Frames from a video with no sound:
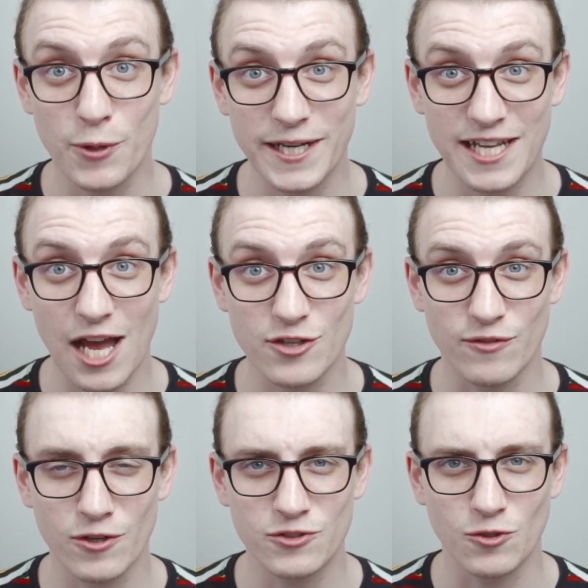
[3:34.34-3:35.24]
pretty
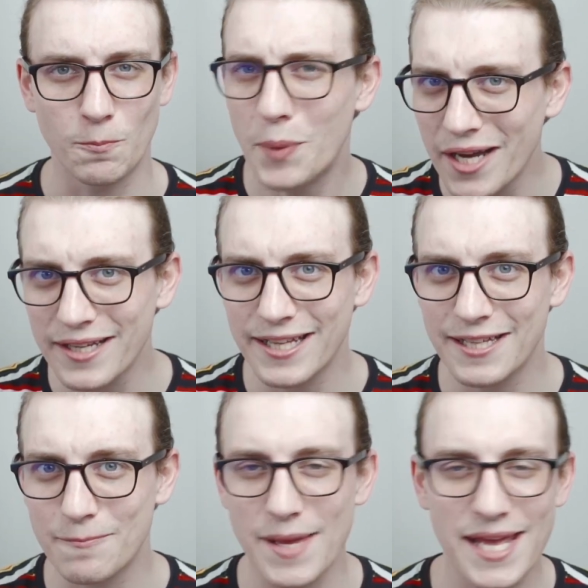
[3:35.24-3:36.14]
controversial, but
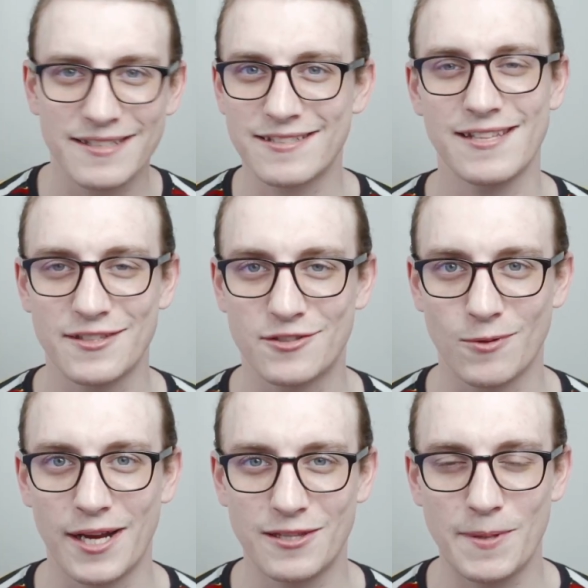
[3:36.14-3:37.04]
it makes sense,
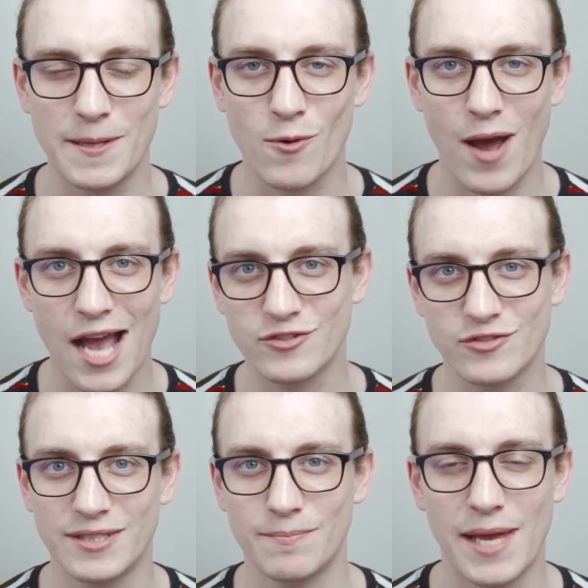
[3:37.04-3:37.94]
right? The people
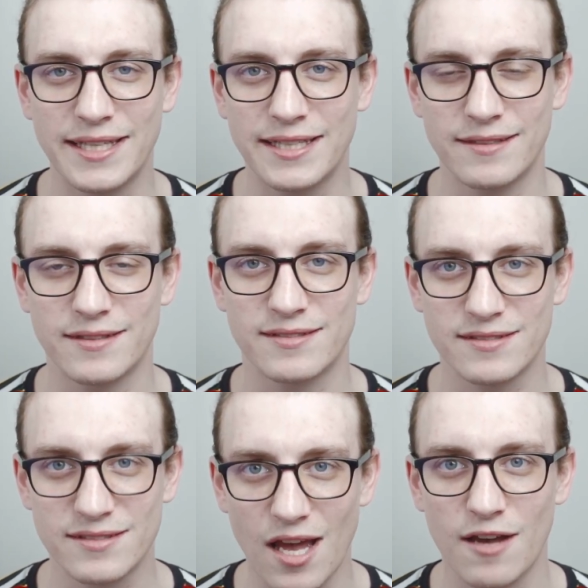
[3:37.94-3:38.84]
actually making the
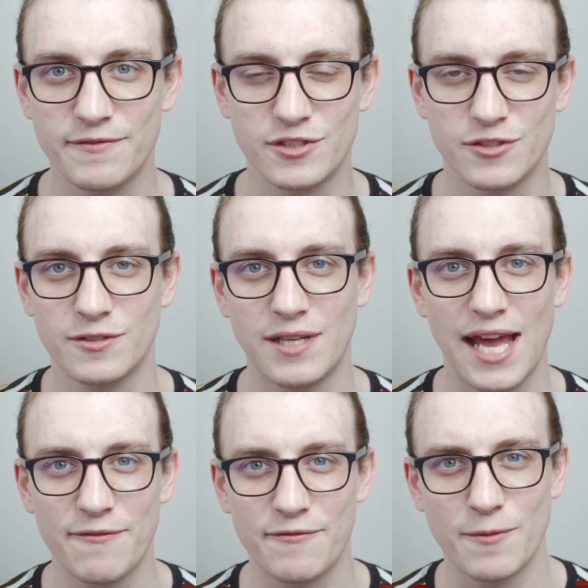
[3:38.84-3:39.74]
stuff should
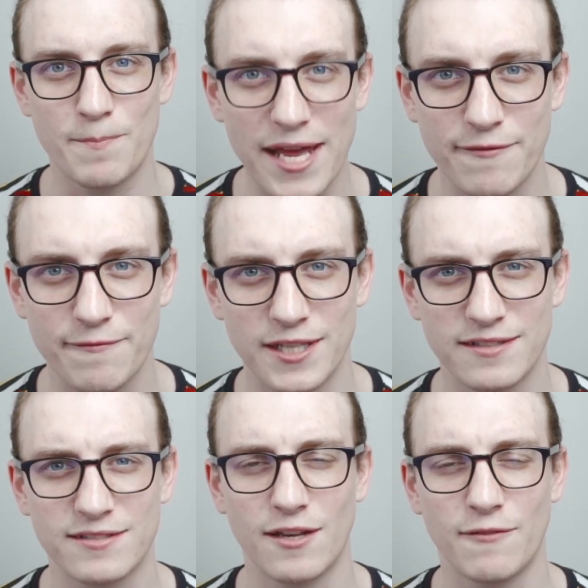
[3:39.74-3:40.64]
have the
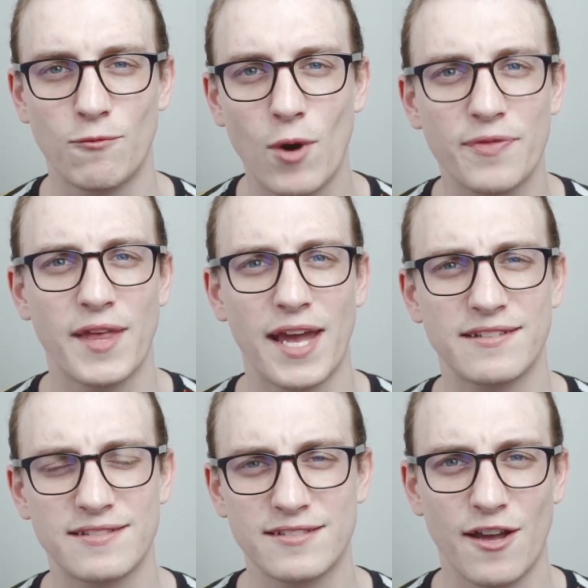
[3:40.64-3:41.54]
benefits of what
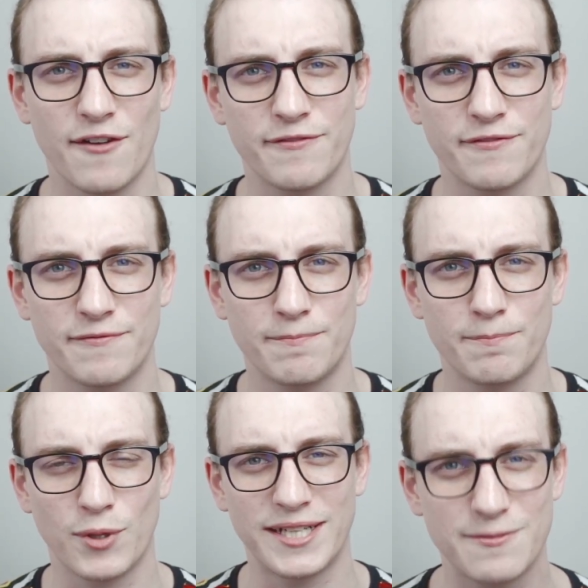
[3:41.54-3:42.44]
that stuff
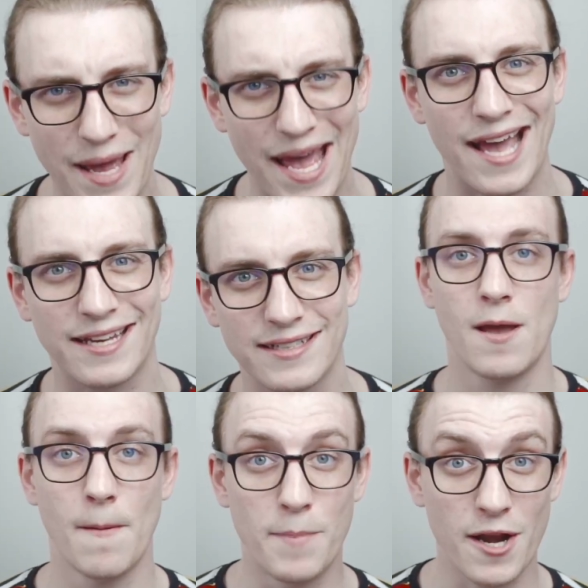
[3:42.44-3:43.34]
brings back.
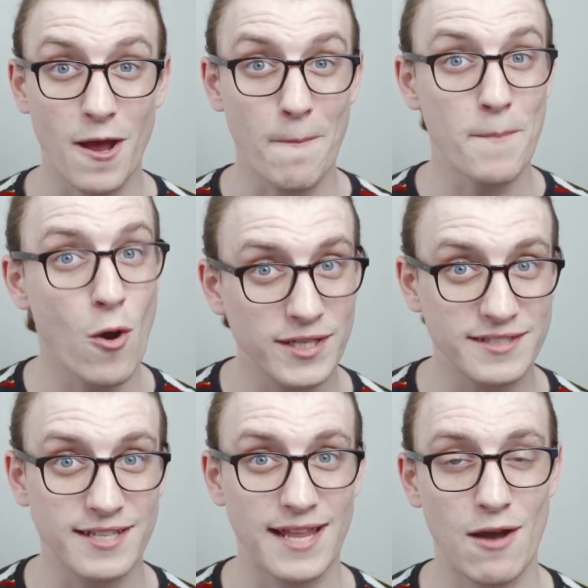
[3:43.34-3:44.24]
But
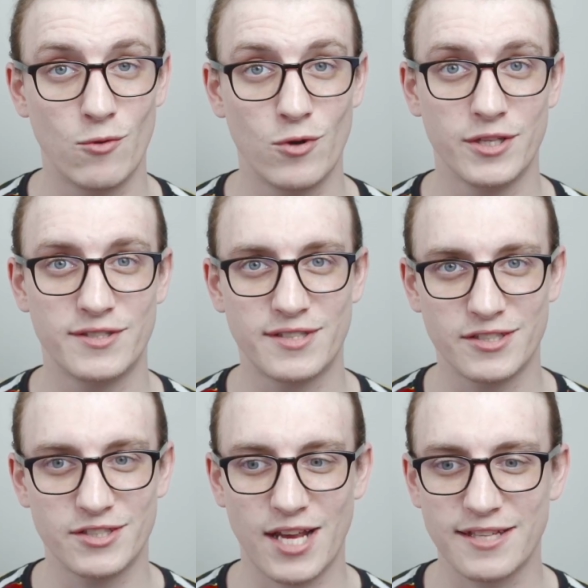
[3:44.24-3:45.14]
opponents to that would
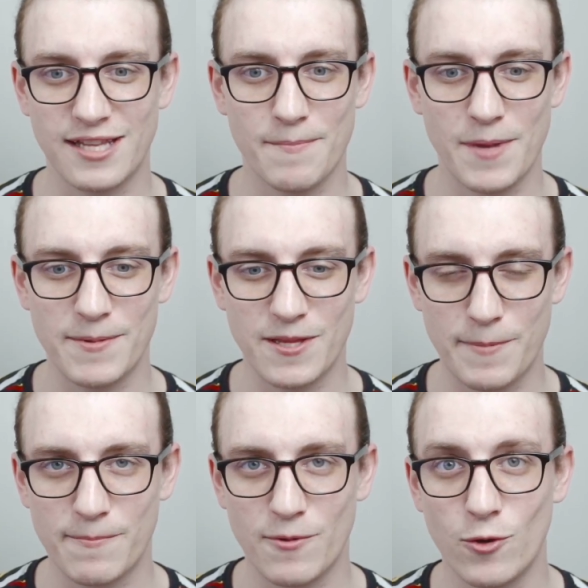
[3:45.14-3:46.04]
suggest that maybe the
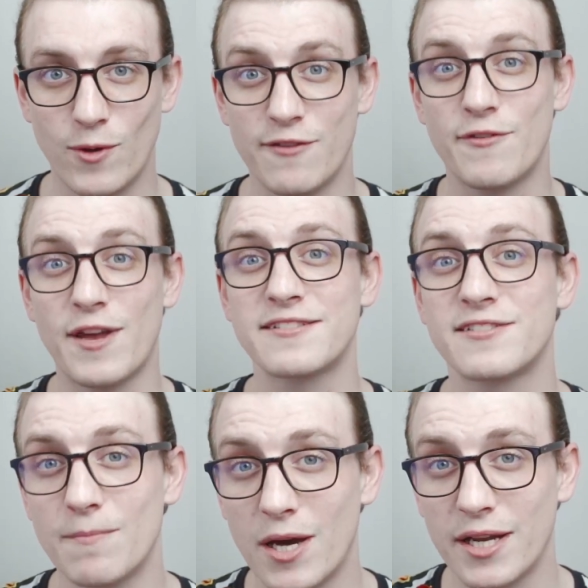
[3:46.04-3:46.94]
people who invest
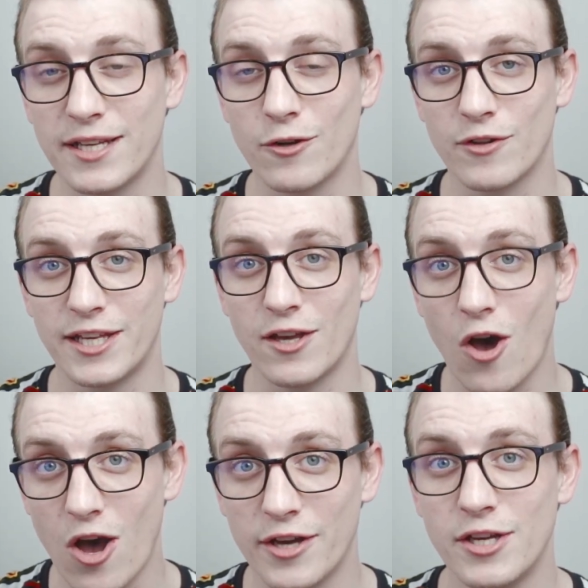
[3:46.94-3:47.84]
the money early
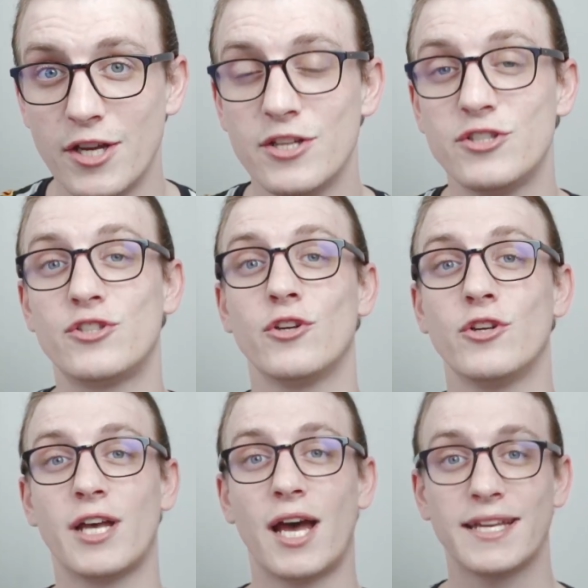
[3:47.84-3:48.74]
on
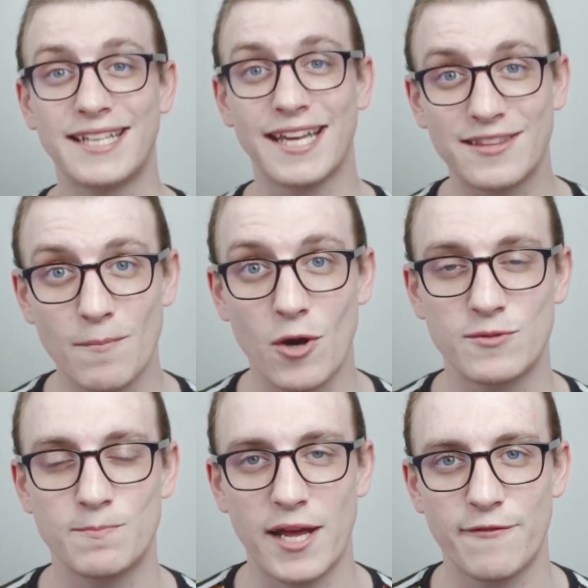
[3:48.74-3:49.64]
should get the
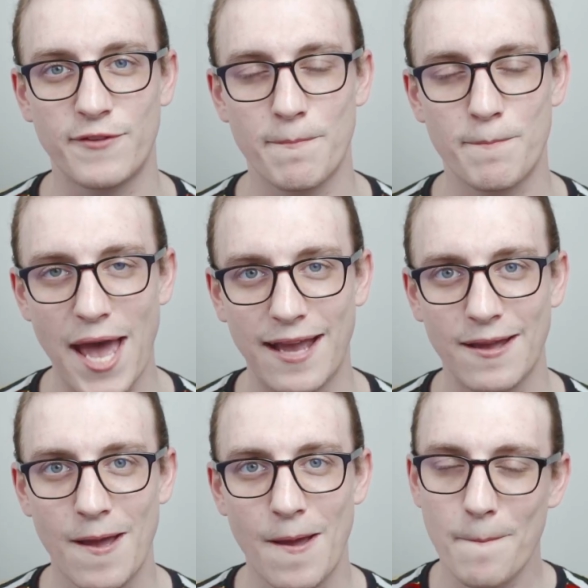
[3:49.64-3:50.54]
most benefit back.
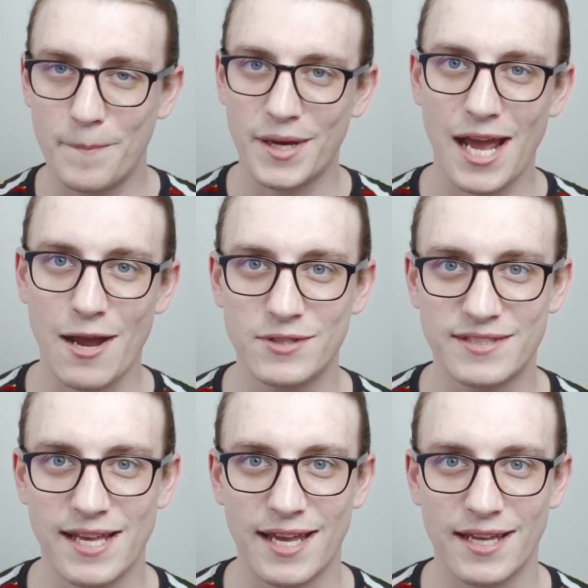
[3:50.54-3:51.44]
But I would
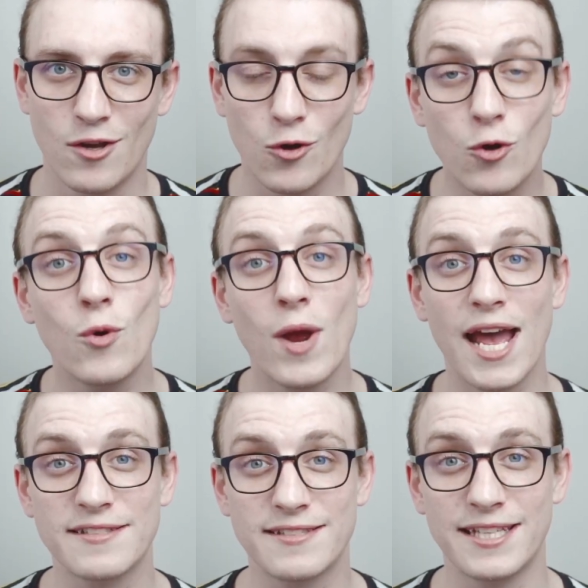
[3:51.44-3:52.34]
say, who
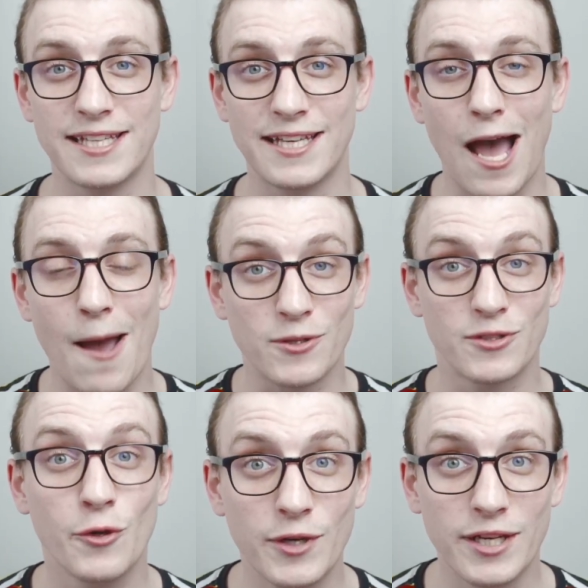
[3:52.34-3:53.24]
has the
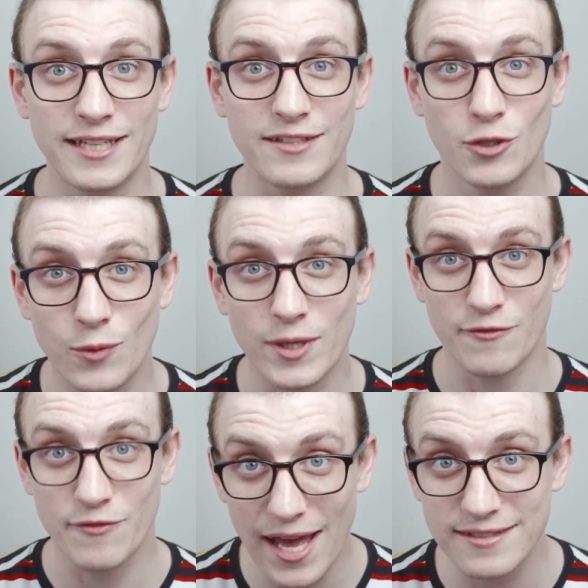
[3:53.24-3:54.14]
opportunity to
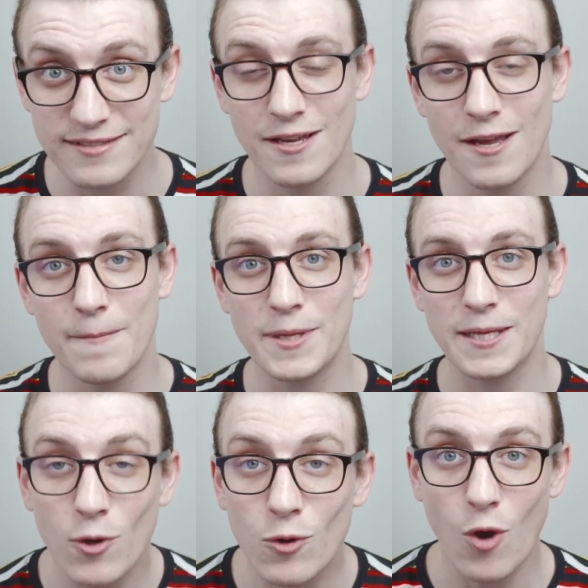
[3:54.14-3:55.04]
invest?
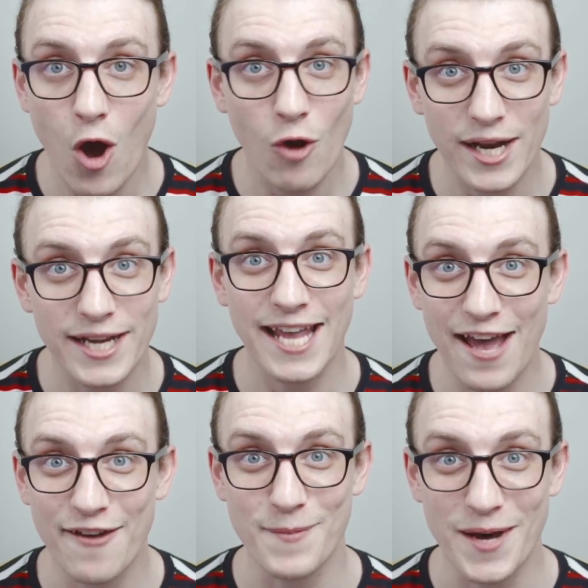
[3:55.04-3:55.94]
People who already
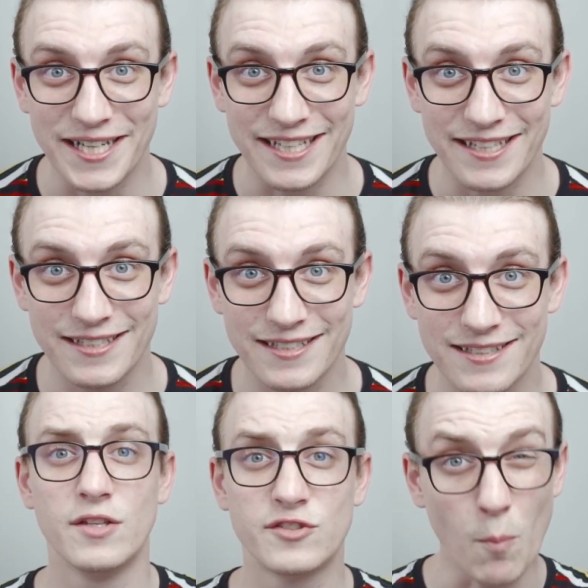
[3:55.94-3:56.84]
have money.
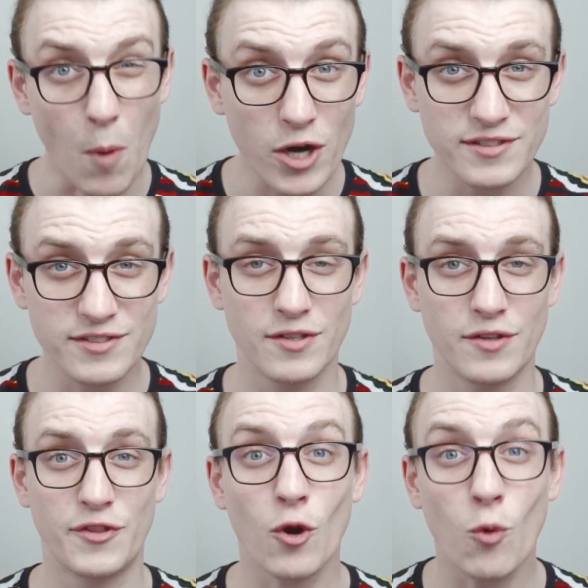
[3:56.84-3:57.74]
To Marx,
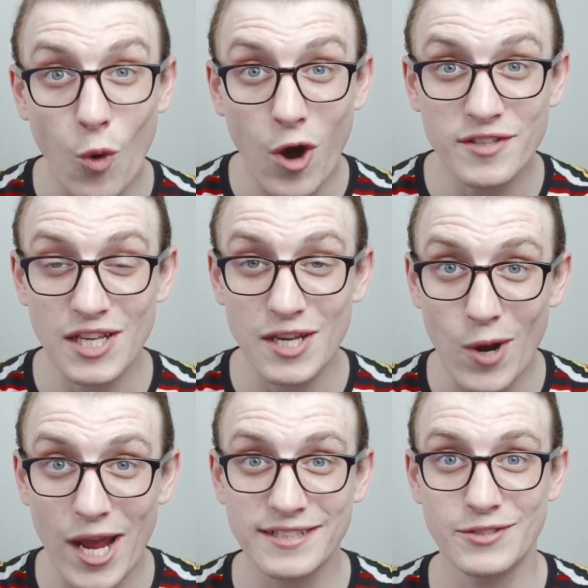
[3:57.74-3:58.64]
there was a
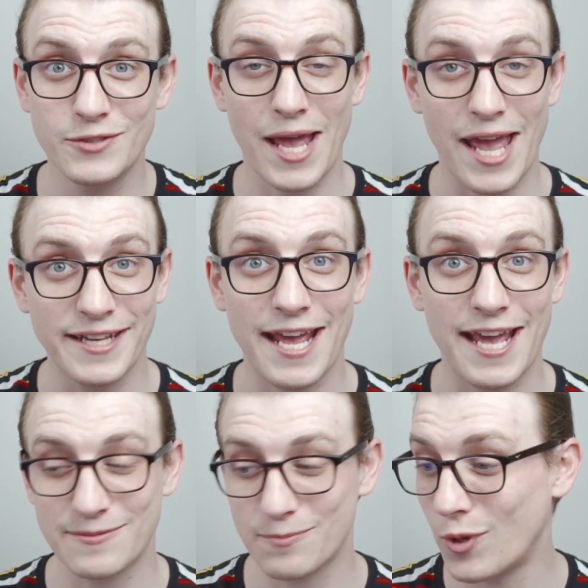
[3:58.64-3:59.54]
way to end
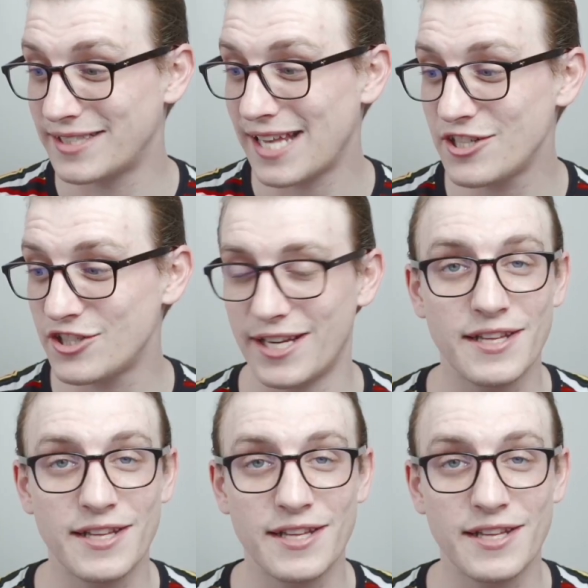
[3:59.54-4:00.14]
exploitation.